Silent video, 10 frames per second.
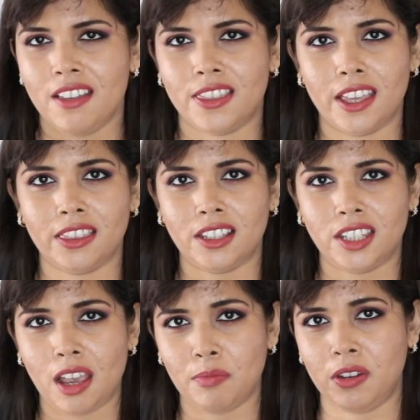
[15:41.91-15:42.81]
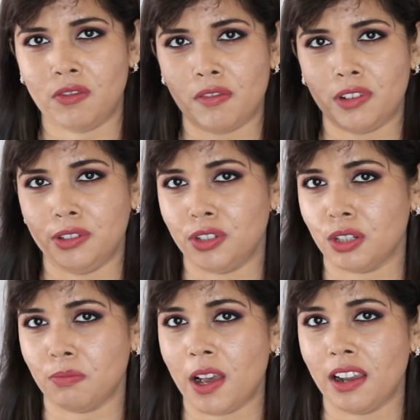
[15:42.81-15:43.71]
Then the Tammi
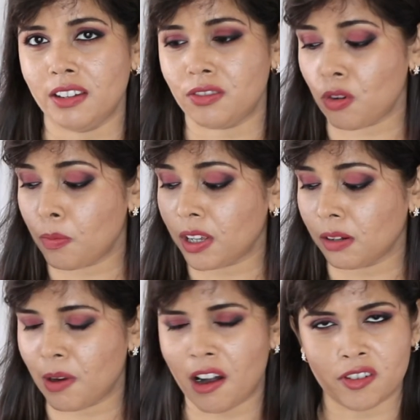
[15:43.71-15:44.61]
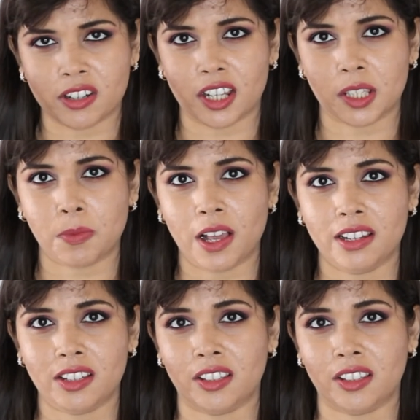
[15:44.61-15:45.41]
Revolution palette, Tropical Paradise palette,